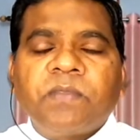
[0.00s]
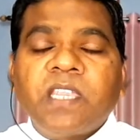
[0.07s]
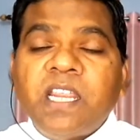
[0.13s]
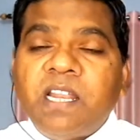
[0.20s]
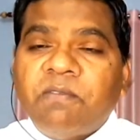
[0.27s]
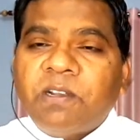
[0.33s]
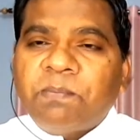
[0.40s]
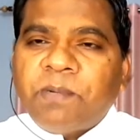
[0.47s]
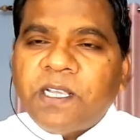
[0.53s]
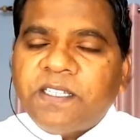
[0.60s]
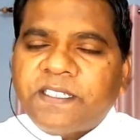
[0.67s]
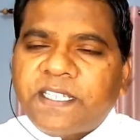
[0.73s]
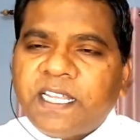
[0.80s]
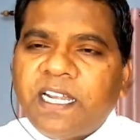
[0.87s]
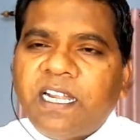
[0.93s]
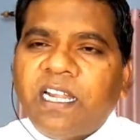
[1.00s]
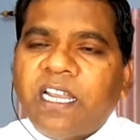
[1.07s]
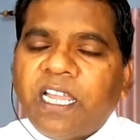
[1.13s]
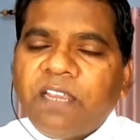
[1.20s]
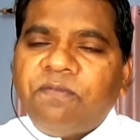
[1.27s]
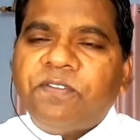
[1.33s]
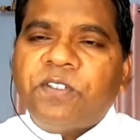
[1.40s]
in our personal
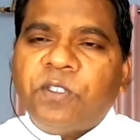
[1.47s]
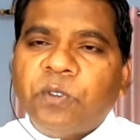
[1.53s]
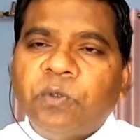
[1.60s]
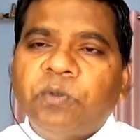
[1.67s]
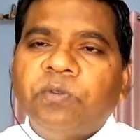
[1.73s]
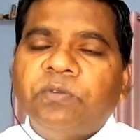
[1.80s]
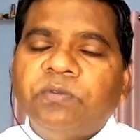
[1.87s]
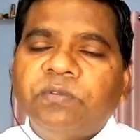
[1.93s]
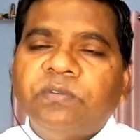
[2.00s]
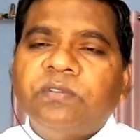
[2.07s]
life too,